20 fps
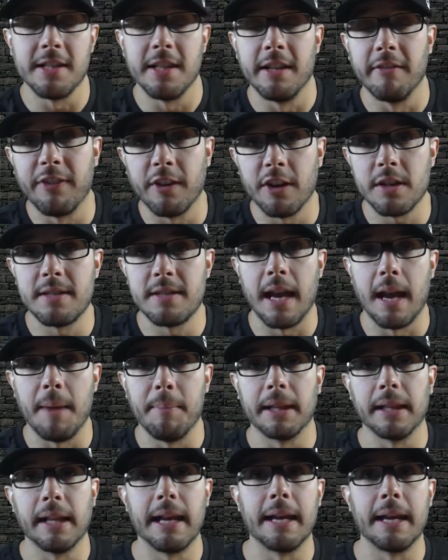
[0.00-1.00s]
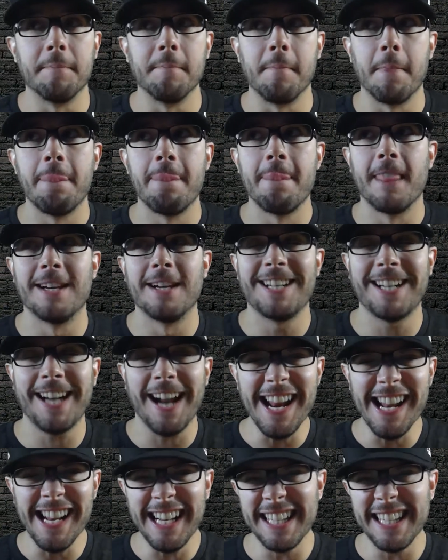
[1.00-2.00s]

in the first Zombieland. She kind of